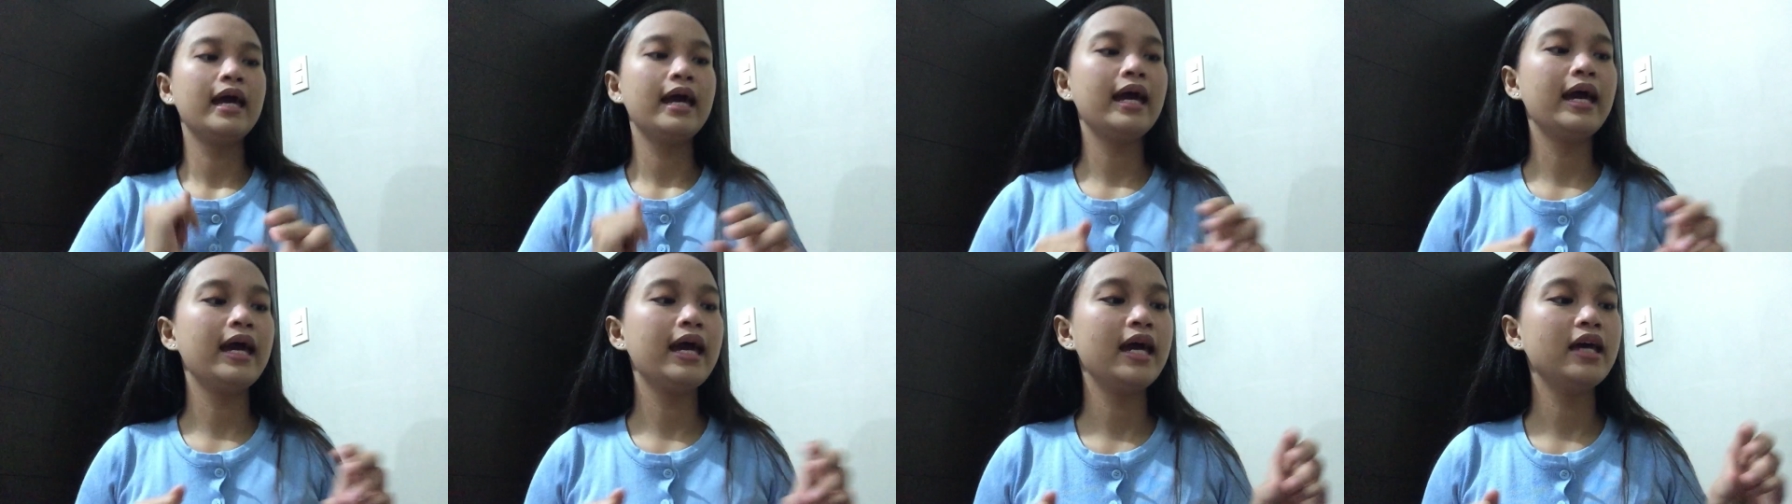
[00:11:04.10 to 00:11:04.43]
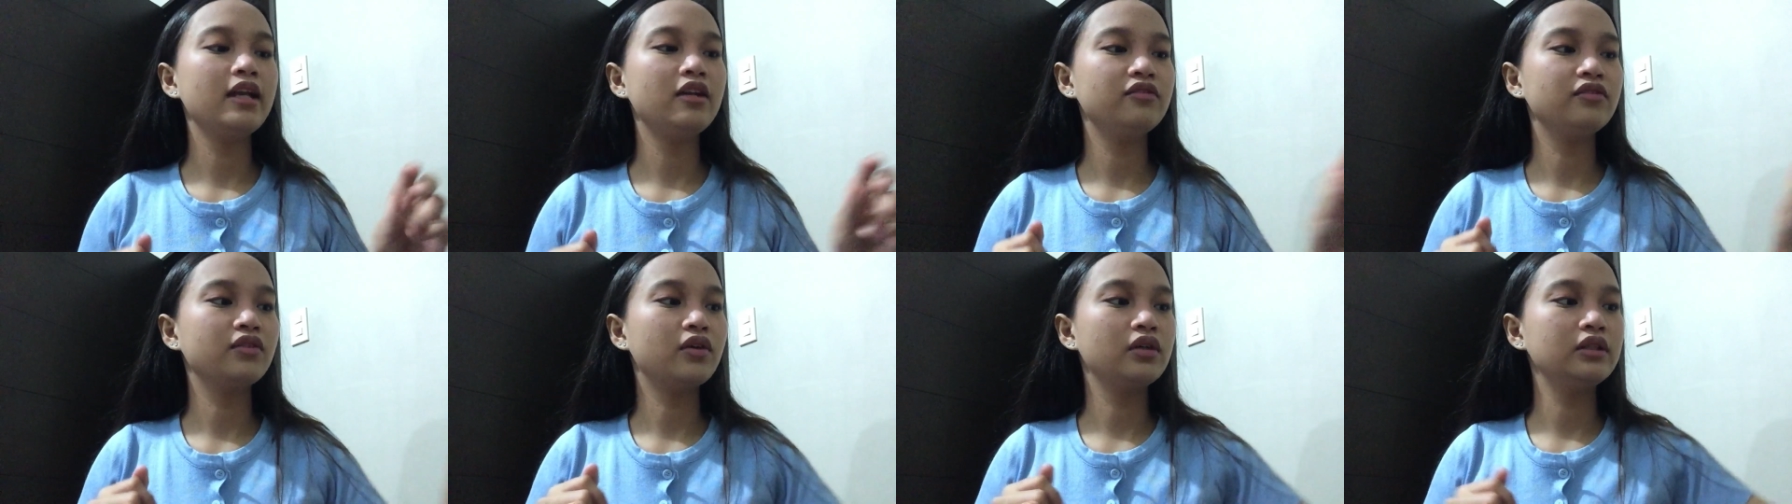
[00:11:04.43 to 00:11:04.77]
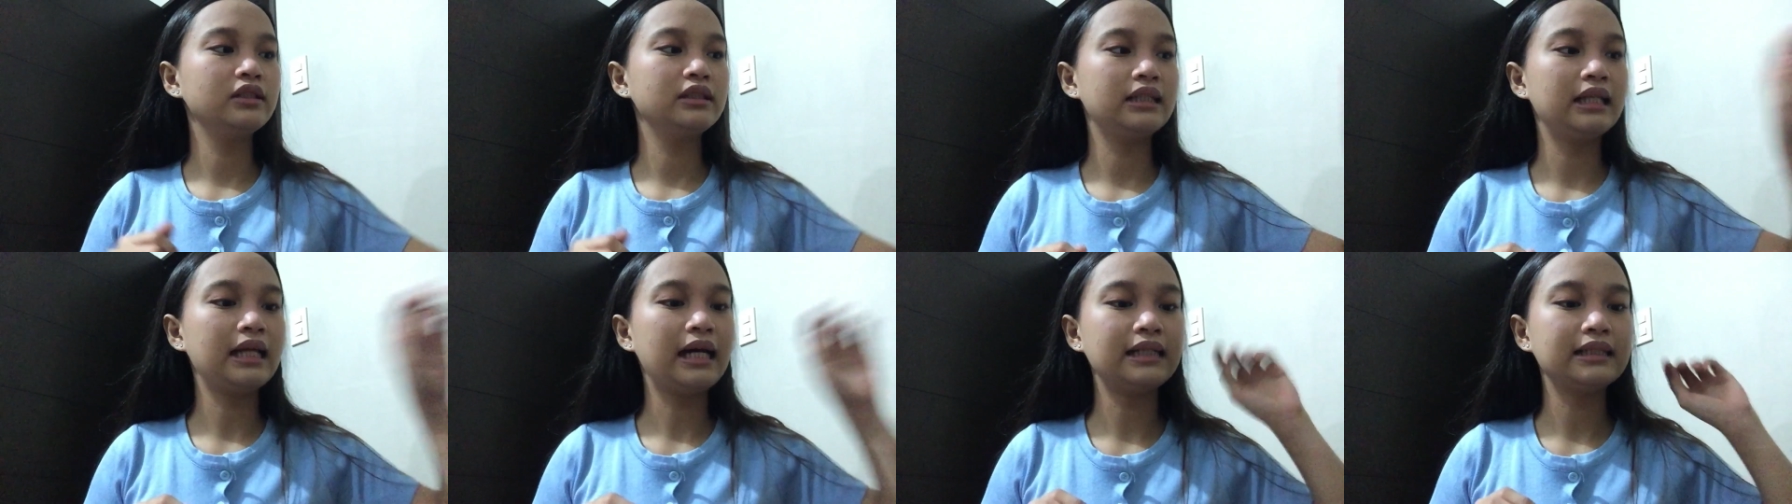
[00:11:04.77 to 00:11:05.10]
And of
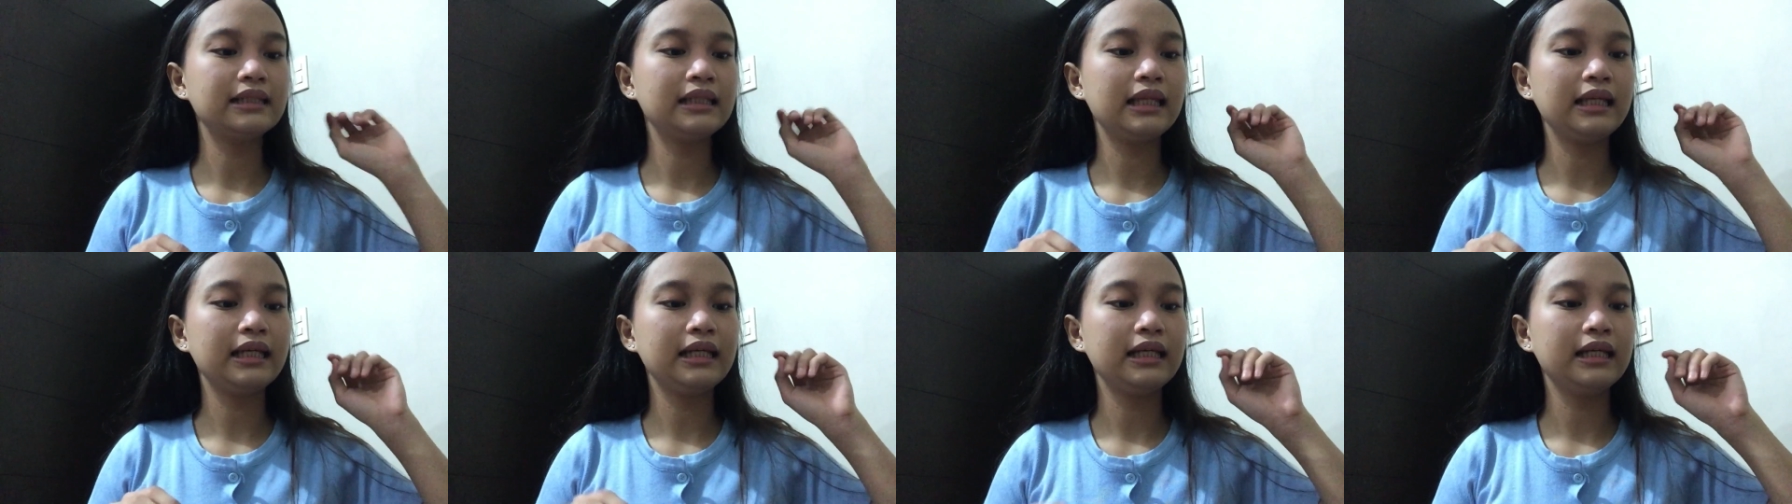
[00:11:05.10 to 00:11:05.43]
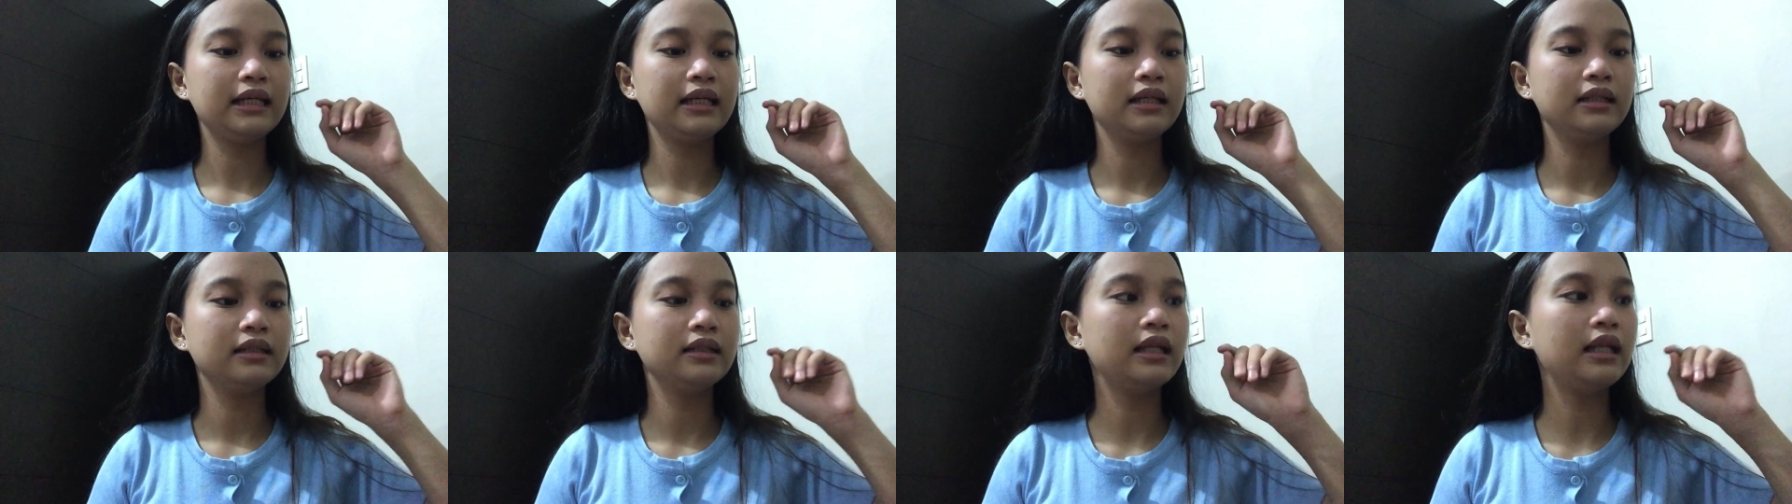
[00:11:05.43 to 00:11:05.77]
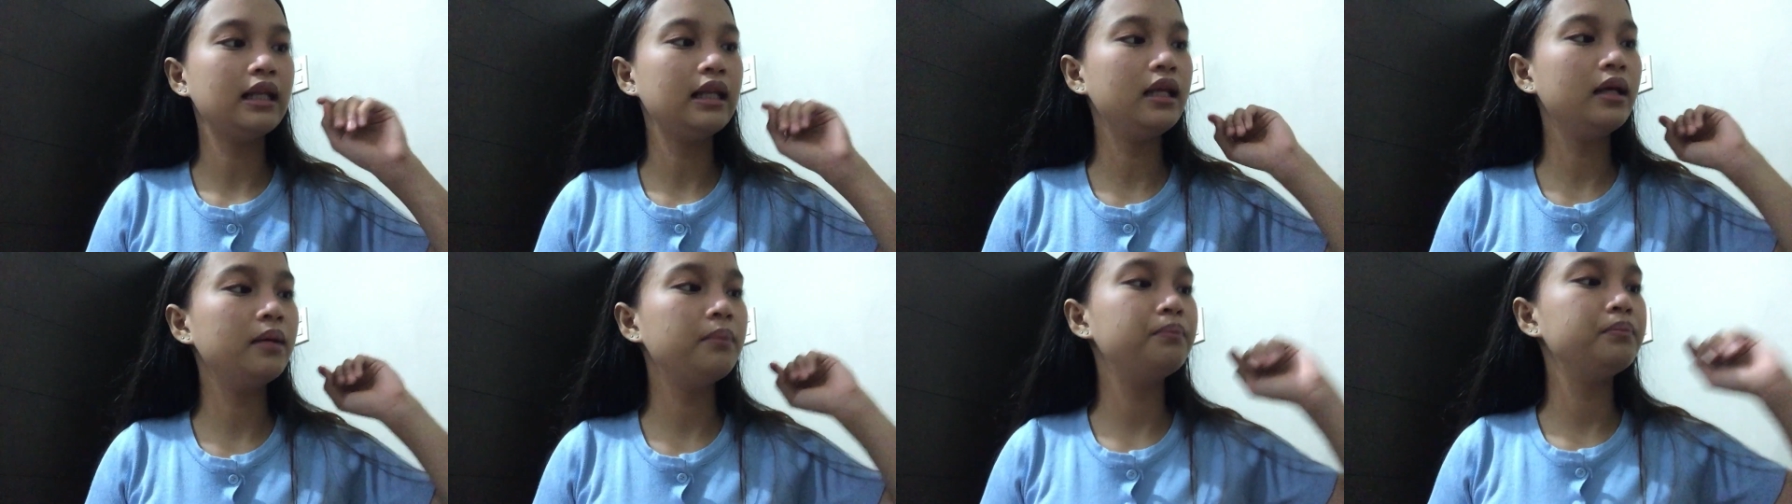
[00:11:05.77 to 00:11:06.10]
course, lastly, the
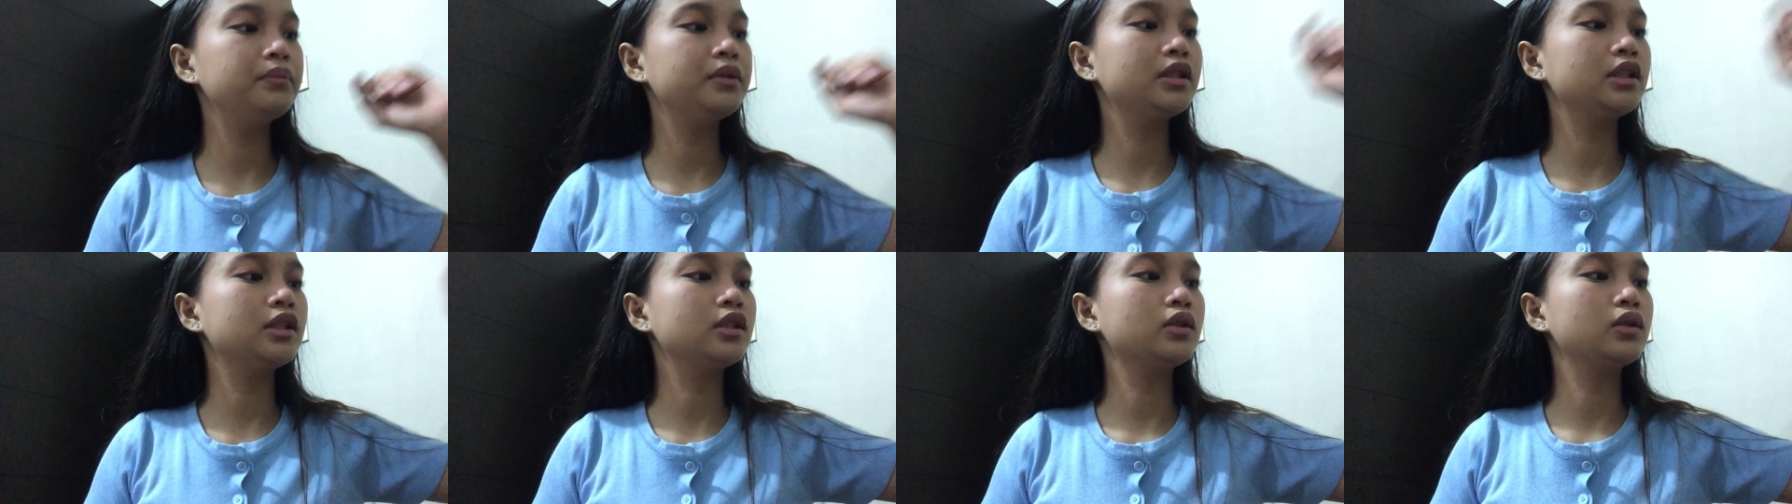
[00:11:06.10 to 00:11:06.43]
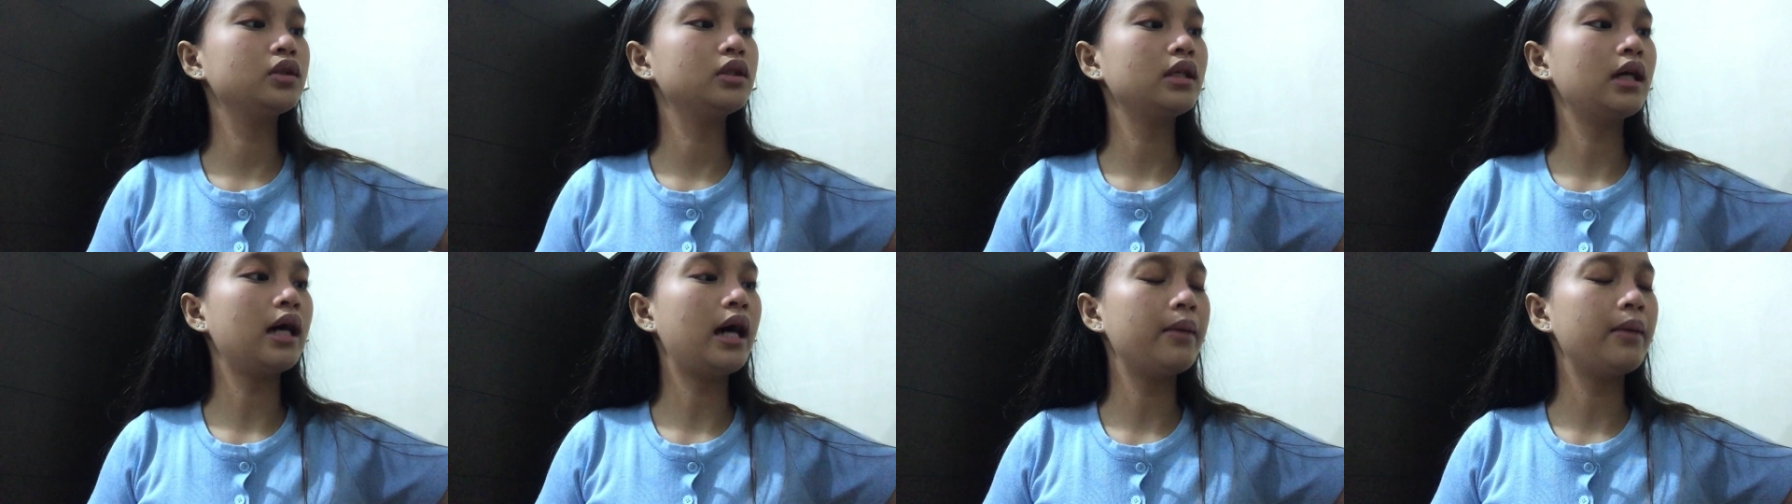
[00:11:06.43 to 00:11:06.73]
lips.